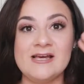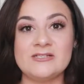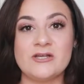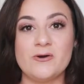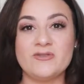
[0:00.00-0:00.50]

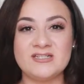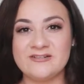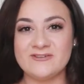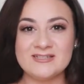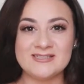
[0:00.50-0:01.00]
So the
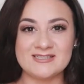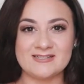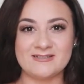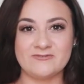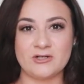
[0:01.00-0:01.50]
difference
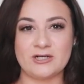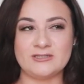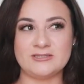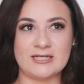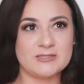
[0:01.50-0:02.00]

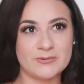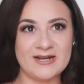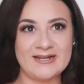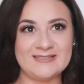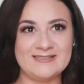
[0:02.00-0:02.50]
for Dutch
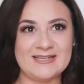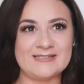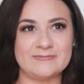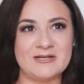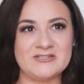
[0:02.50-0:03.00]
braids,
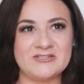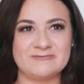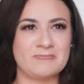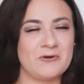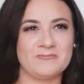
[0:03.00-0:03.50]
as
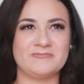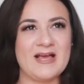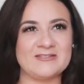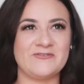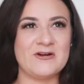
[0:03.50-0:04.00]

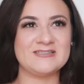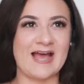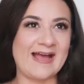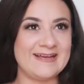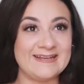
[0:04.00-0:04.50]
far as
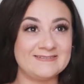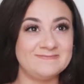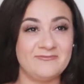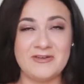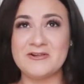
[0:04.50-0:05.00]
I
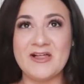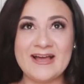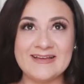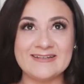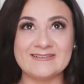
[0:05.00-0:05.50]
feel
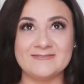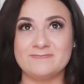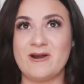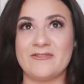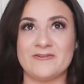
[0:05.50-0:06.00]
like,
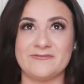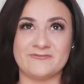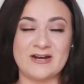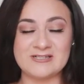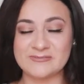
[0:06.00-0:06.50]
rather than
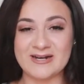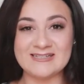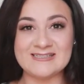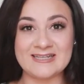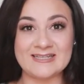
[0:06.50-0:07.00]
French
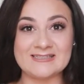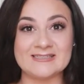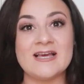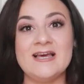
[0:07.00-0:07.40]
braids, is